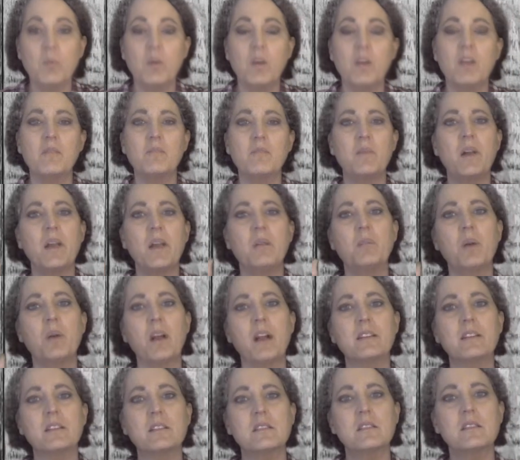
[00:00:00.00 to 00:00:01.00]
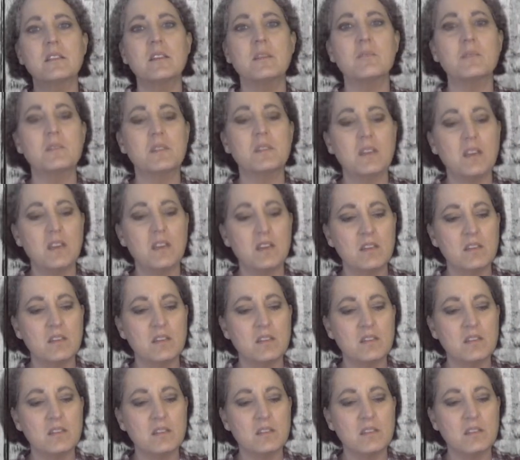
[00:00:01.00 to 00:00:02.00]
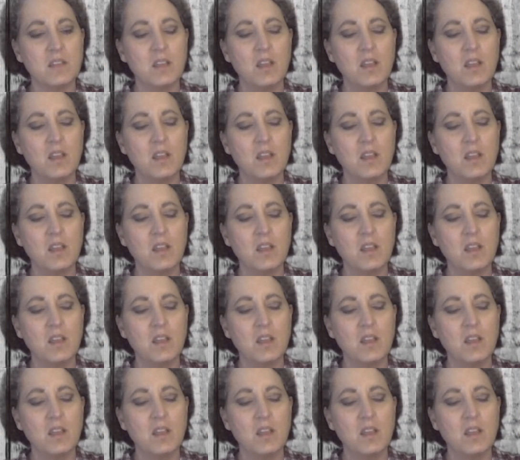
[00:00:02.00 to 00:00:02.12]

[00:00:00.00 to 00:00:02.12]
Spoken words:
One of my practice tips is